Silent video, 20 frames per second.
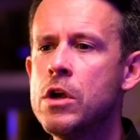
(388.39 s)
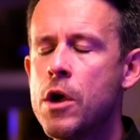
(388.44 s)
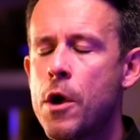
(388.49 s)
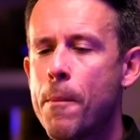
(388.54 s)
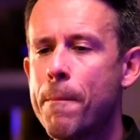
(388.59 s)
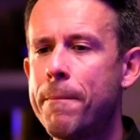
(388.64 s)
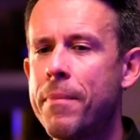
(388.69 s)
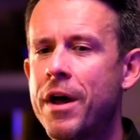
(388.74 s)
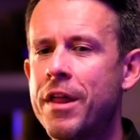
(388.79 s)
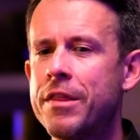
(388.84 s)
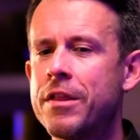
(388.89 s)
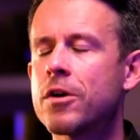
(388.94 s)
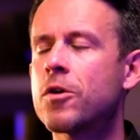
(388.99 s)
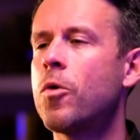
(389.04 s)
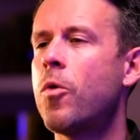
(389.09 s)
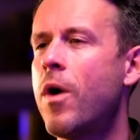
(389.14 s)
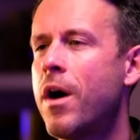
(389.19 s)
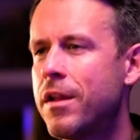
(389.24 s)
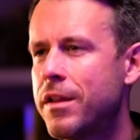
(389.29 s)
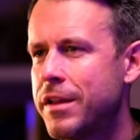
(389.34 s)
but the
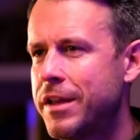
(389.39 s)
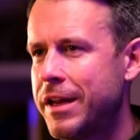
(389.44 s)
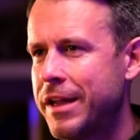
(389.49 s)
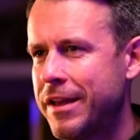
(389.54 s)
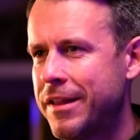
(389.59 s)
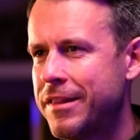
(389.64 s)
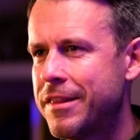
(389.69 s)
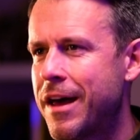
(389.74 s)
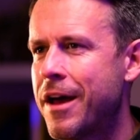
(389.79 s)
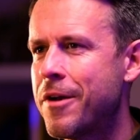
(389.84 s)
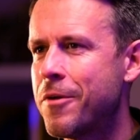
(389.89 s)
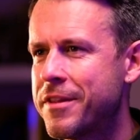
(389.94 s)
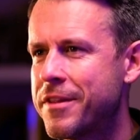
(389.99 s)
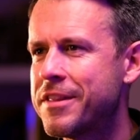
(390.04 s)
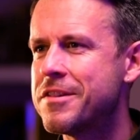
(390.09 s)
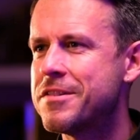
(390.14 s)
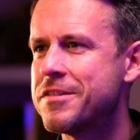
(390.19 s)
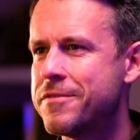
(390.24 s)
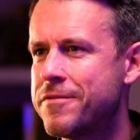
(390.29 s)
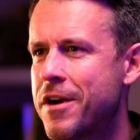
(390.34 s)
quality, I don't think
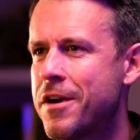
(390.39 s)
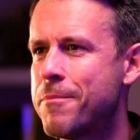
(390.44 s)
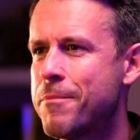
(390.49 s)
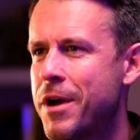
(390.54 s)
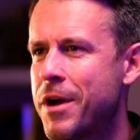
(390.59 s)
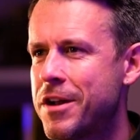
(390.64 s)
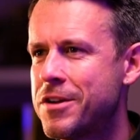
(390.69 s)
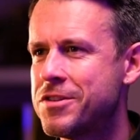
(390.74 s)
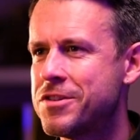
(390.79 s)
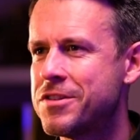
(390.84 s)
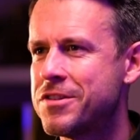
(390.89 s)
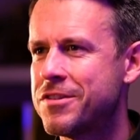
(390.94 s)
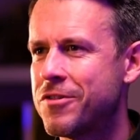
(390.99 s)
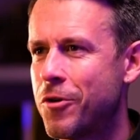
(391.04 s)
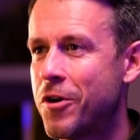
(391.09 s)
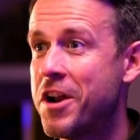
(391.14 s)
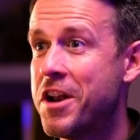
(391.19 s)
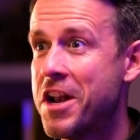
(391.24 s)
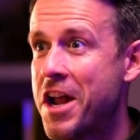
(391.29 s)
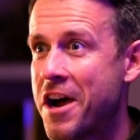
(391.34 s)
there's very much
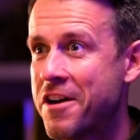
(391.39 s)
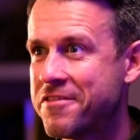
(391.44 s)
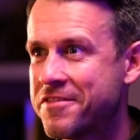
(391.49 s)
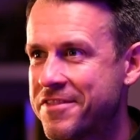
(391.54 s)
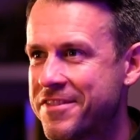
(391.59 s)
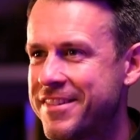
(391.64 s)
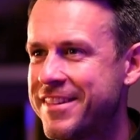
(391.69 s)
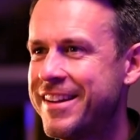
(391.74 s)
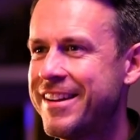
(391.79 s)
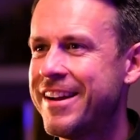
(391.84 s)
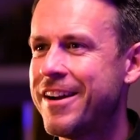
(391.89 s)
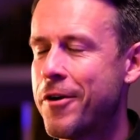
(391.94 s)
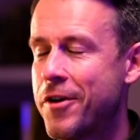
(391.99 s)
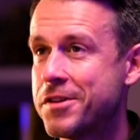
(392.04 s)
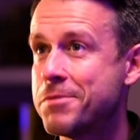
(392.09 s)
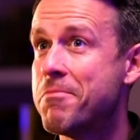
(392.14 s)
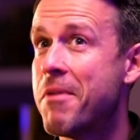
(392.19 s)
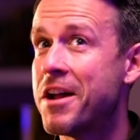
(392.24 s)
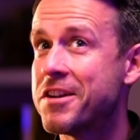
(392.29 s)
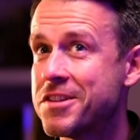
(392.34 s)
or enough, or
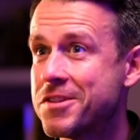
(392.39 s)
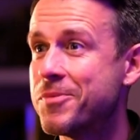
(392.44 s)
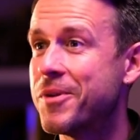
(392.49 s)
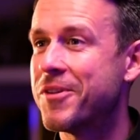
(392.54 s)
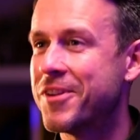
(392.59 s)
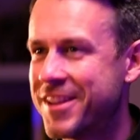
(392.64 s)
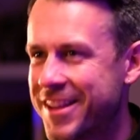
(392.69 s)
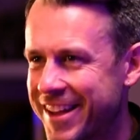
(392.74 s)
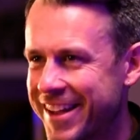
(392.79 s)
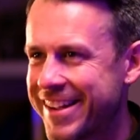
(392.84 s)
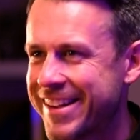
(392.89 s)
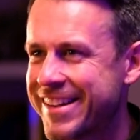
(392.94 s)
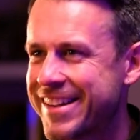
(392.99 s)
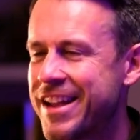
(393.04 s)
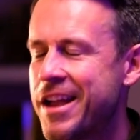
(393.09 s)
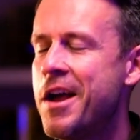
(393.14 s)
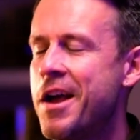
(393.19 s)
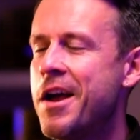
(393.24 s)
as much as we would like,